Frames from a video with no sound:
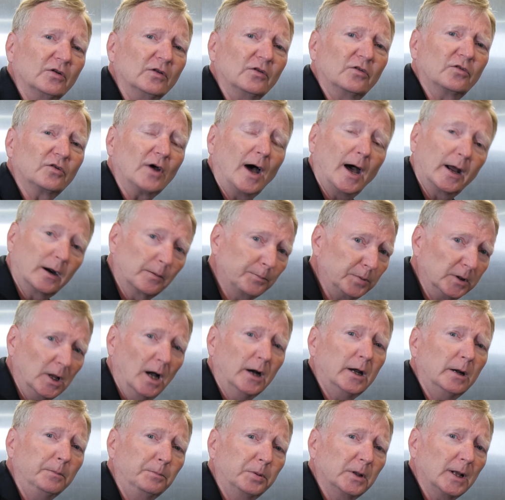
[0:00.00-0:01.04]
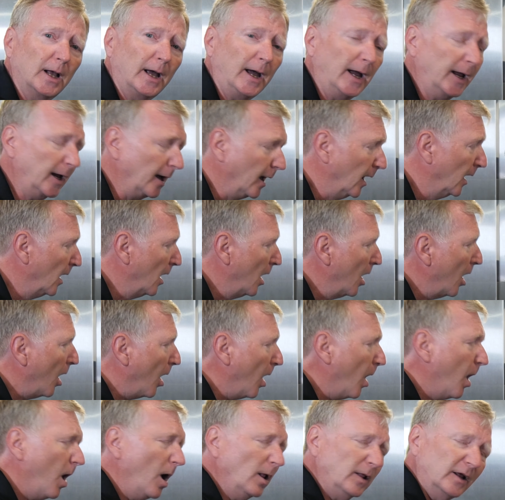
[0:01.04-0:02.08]
inside or plug and play,
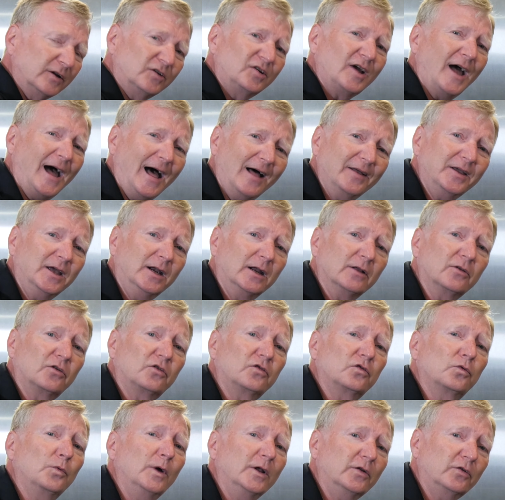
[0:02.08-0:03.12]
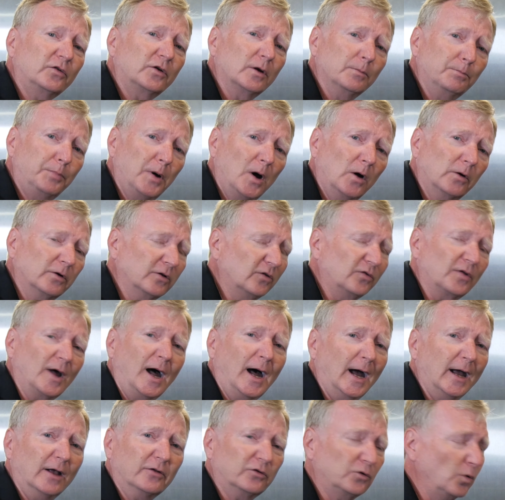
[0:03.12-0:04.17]
all Italian and Swiss components, the
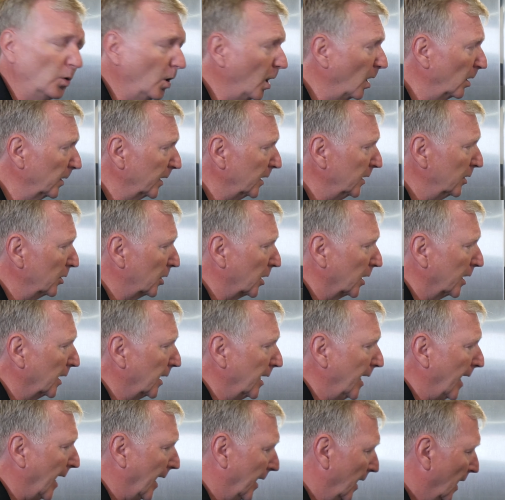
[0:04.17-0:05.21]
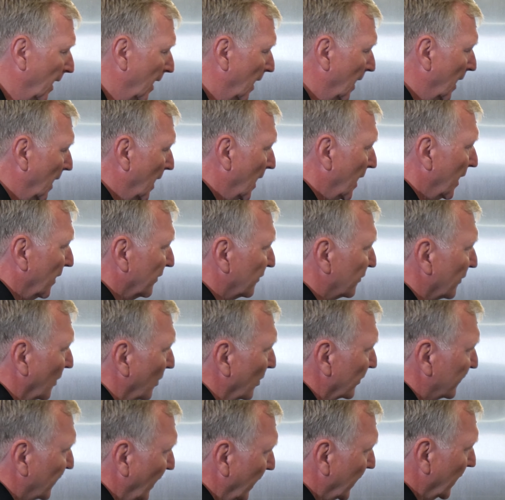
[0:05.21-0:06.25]
highest quality you can get. So
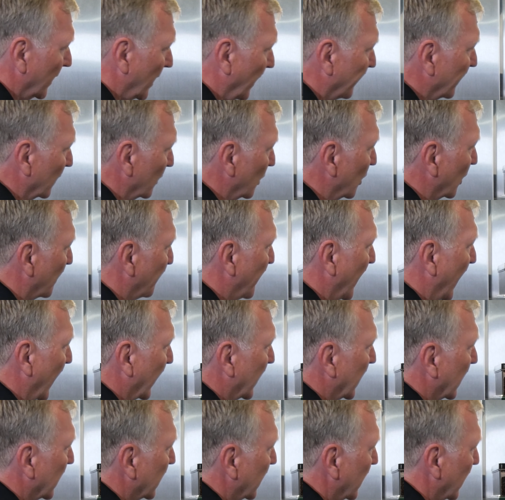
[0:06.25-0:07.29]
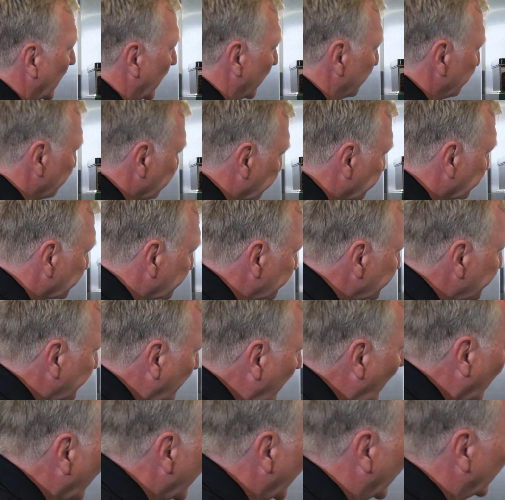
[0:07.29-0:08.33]
we'll take another look back in here.
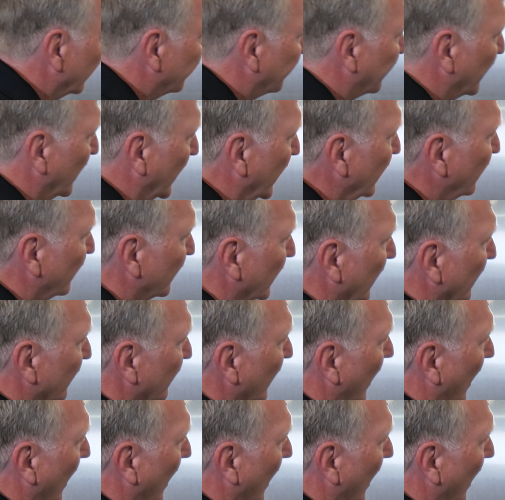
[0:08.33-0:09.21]
And for instance,